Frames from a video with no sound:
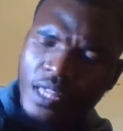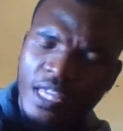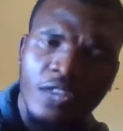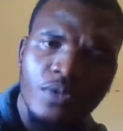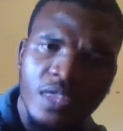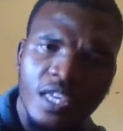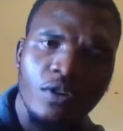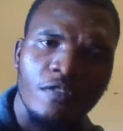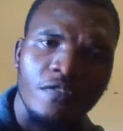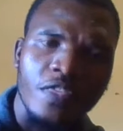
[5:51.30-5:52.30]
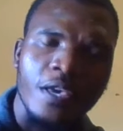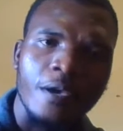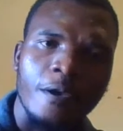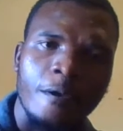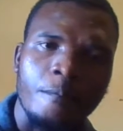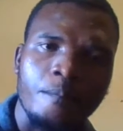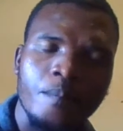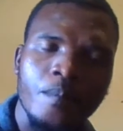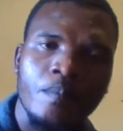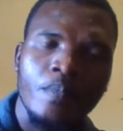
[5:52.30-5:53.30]
Then you think of the
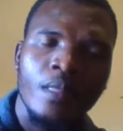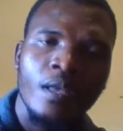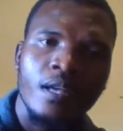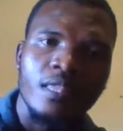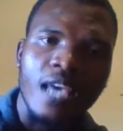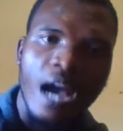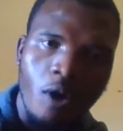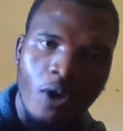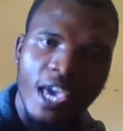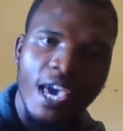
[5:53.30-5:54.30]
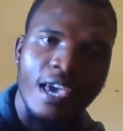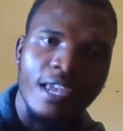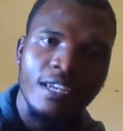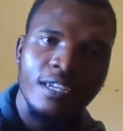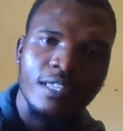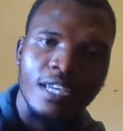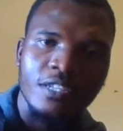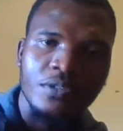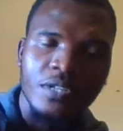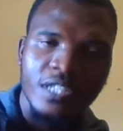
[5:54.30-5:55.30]
alkane
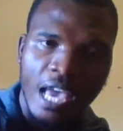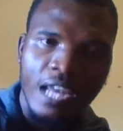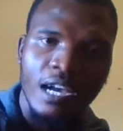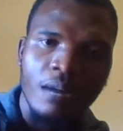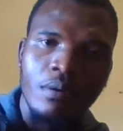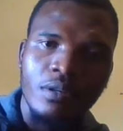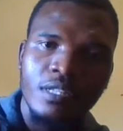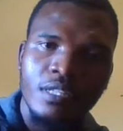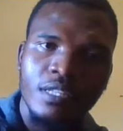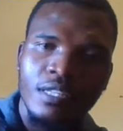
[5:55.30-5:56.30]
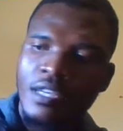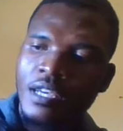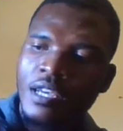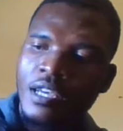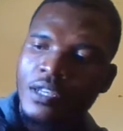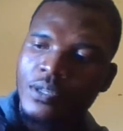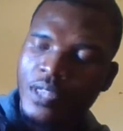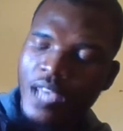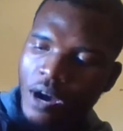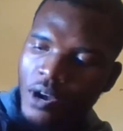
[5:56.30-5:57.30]
that has got 9 carbons.
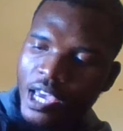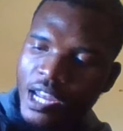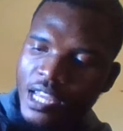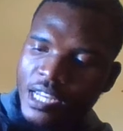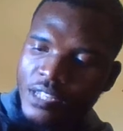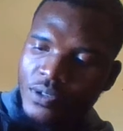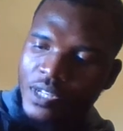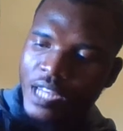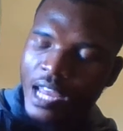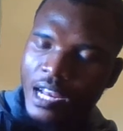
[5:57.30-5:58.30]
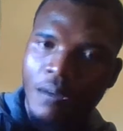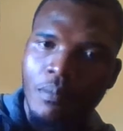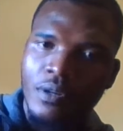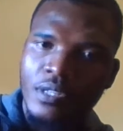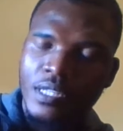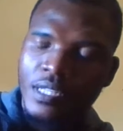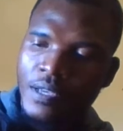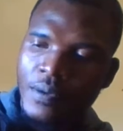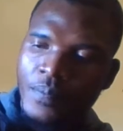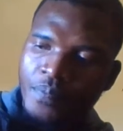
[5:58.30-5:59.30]
So the alkane that has got 9
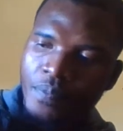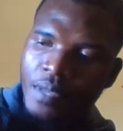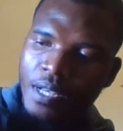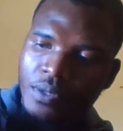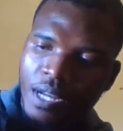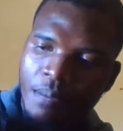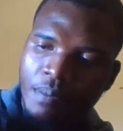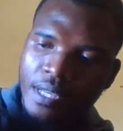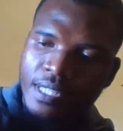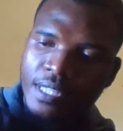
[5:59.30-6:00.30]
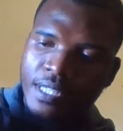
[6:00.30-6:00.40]
carbons is going to be